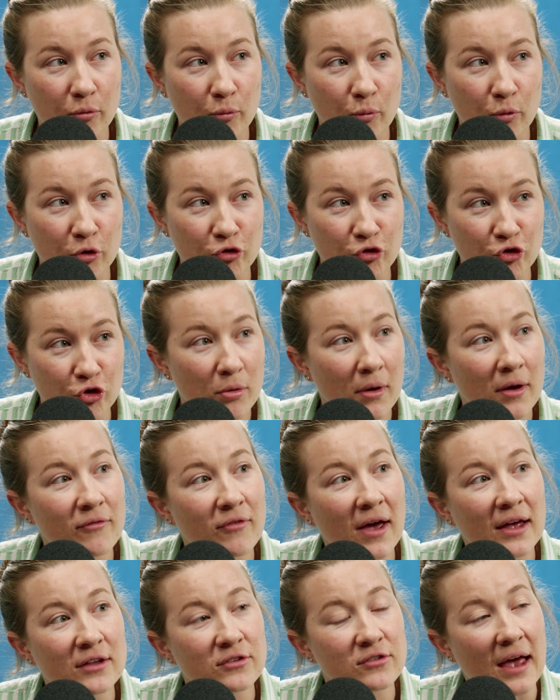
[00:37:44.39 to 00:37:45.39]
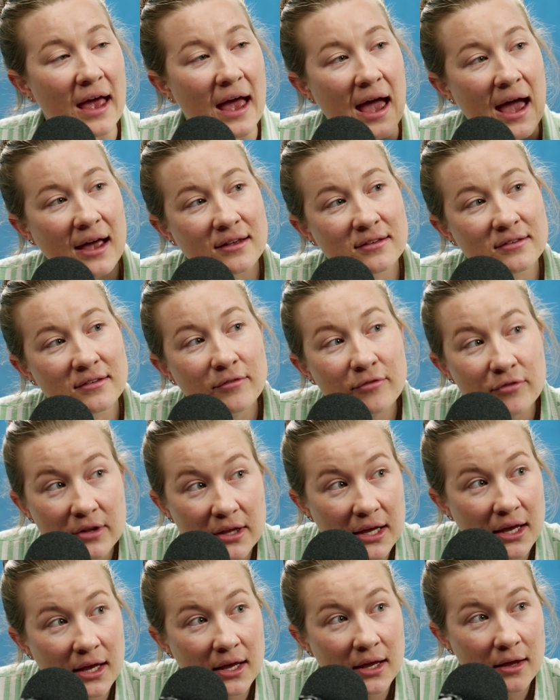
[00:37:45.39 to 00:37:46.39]
Would you have had to
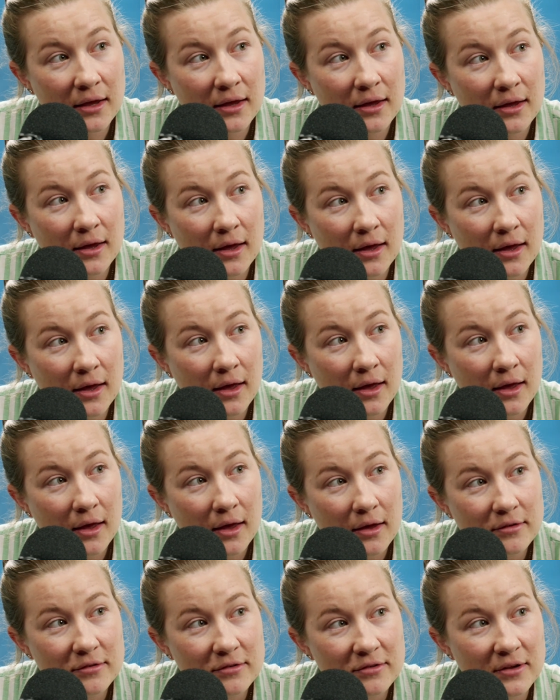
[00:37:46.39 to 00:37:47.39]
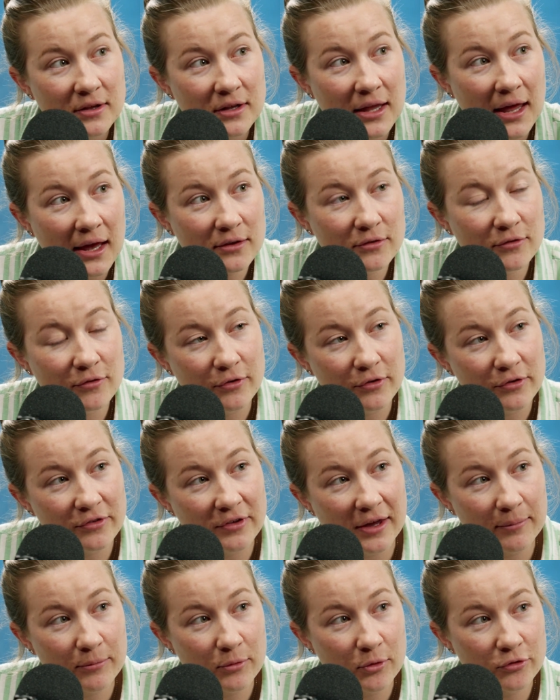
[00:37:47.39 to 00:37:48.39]
actively select for
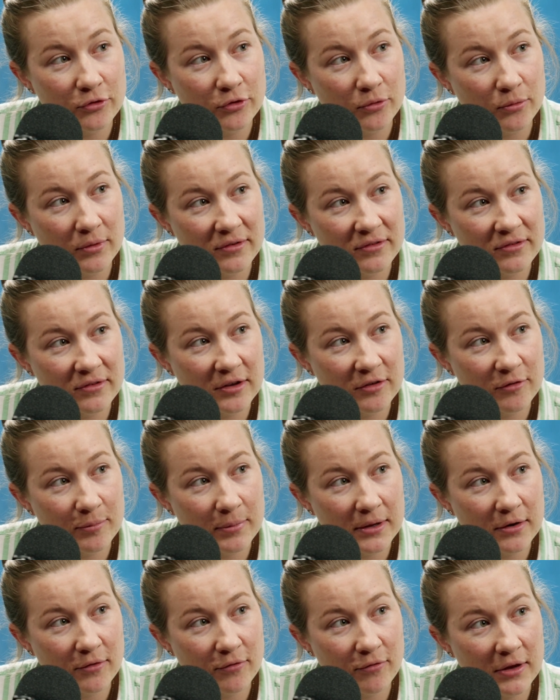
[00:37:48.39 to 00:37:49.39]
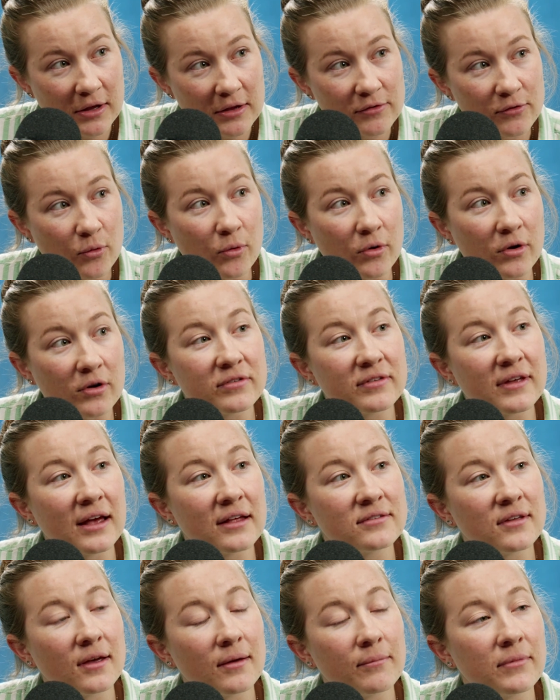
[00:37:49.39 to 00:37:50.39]
Samuel to receive benefits, or is
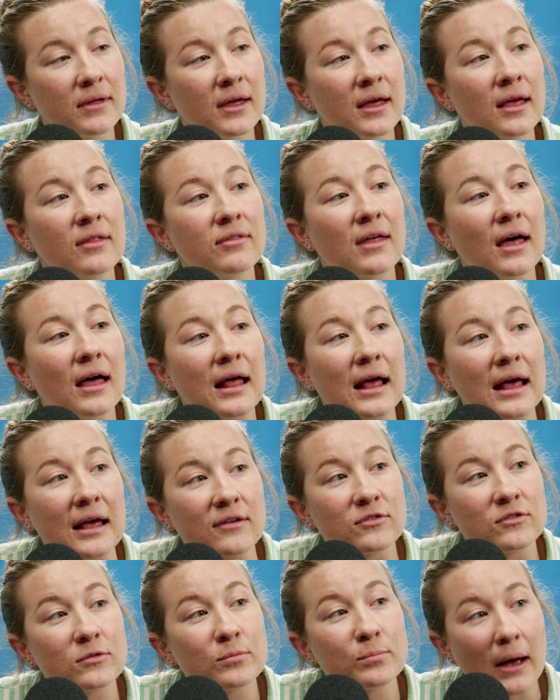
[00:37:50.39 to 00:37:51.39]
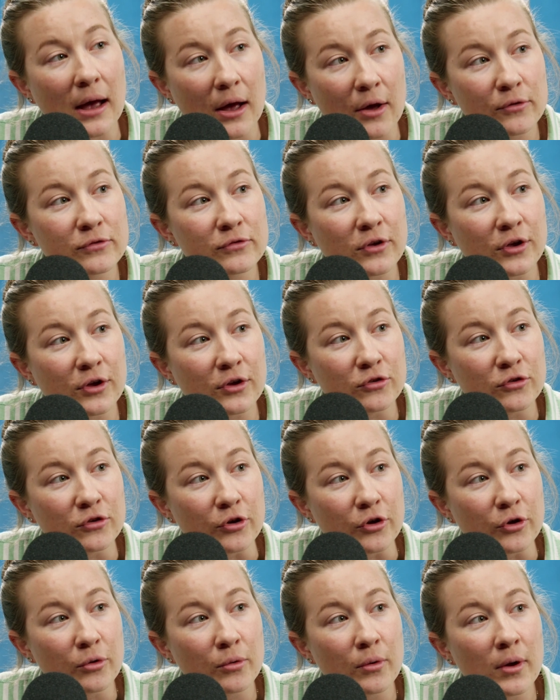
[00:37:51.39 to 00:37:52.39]
that something that a spouse can
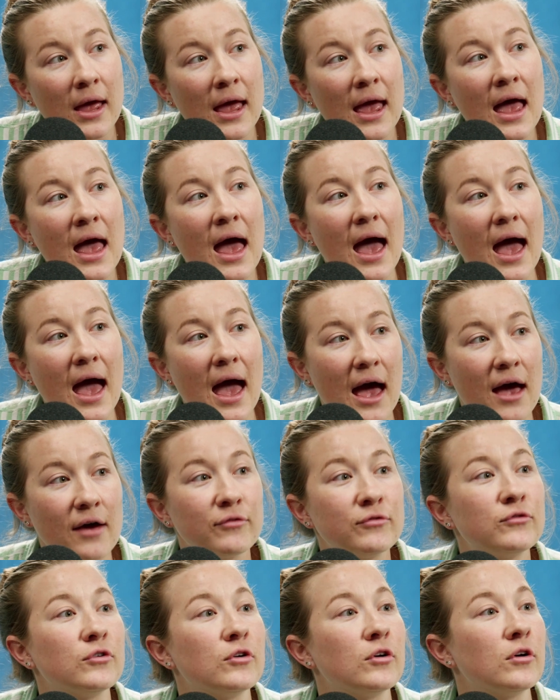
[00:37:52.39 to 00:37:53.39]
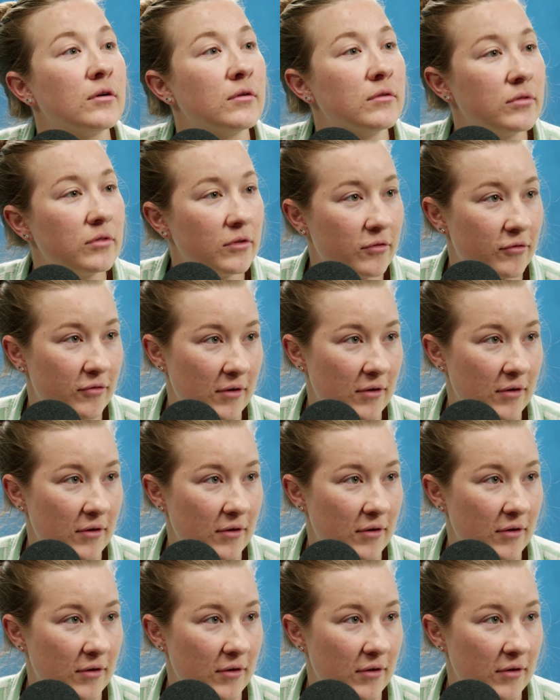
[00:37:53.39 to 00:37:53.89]
do after the